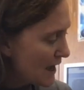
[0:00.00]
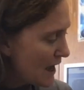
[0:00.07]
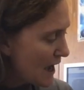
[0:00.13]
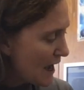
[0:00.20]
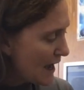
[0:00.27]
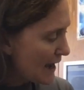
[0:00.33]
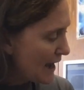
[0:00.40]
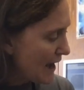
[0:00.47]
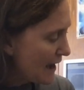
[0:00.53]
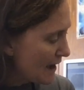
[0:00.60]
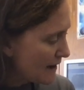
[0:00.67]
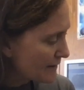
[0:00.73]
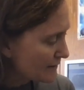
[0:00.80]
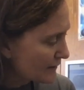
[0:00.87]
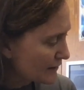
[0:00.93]
I
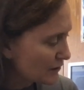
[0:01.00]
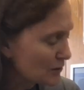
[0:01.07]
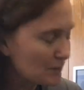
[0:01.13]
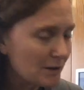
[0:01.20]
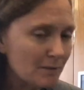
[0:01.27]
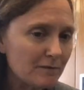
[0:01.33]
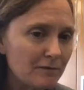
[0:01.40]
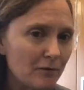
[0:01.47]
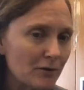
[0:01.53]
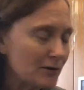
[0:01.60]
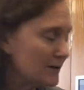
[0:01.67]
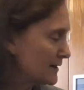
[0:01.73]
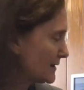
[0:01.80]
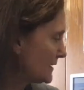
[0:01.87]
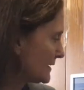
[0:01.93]
have aluminum
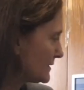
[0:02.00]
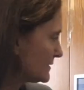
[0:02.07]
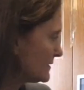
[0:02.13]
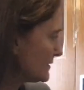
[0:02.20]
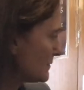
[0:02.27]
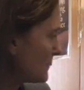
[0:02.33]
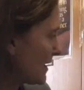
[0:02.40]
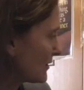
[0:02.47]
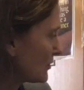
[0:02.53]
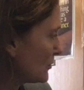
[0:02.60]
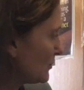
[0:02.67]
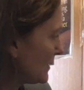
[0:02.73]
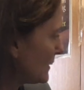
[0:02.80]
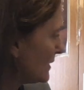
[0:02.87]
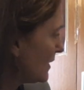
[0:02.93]
foil connected to the
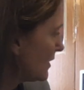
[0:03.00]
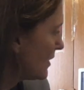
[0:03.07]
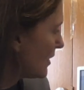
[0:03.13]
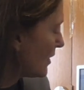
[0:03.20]
microbit